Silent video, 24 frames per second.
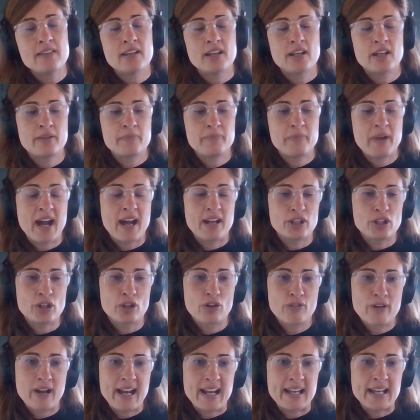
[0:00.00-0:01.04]
the
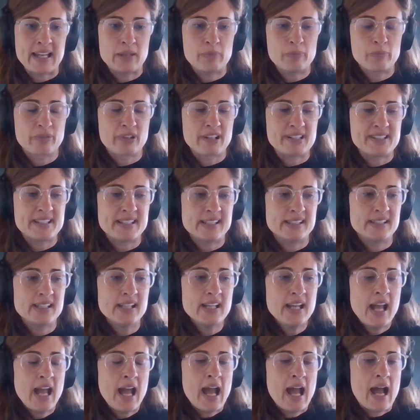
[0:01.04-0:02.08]
Ukrainian president,
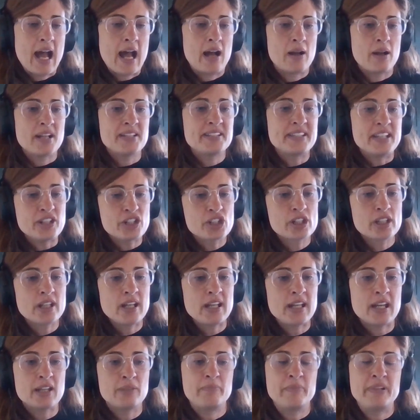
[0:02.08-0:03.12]

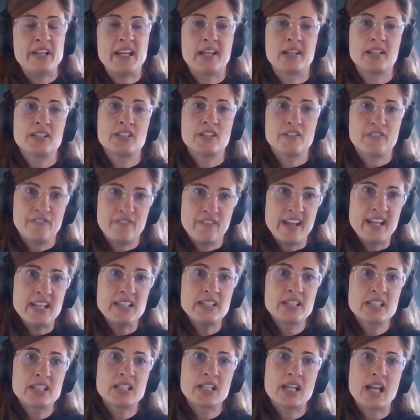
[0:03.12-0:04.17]
essentially admitting
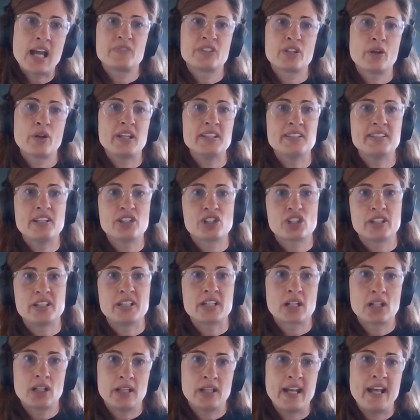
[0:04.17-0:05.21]
defeat. So he essentially
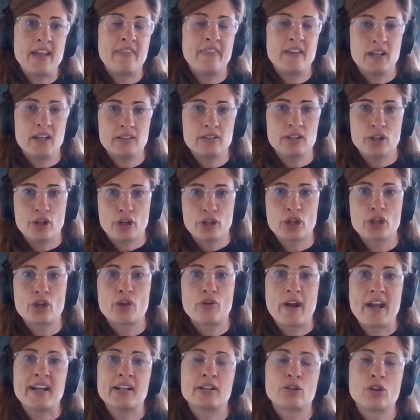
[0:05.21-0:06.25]
declared that,
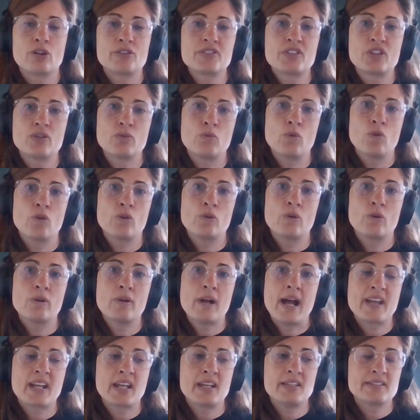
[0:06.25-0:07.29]
Ukraine had lost the
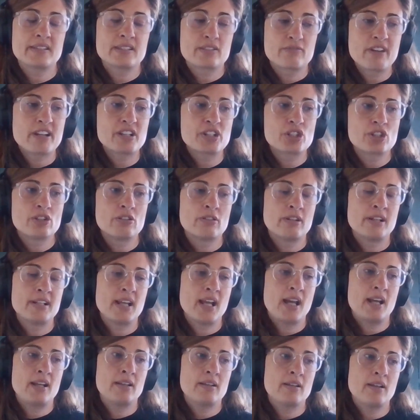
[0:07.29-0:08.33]
war against Russia
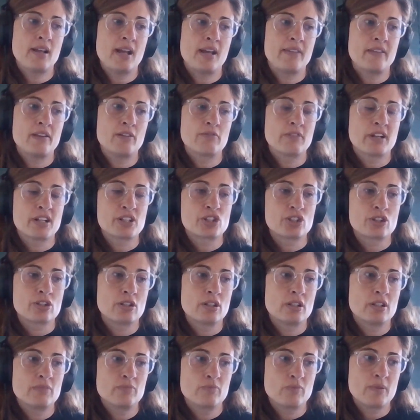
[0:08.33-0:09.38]
and that
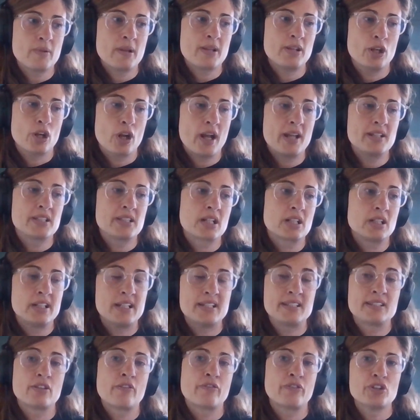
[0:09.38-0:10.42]
Russia had
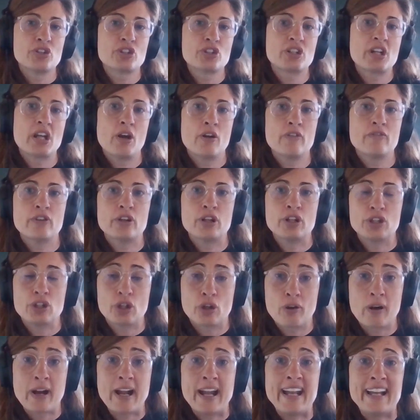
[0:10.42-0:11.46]
declared sovereignty over
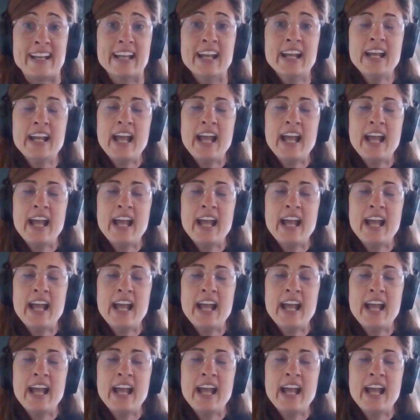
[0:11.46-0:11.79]
Ukraine.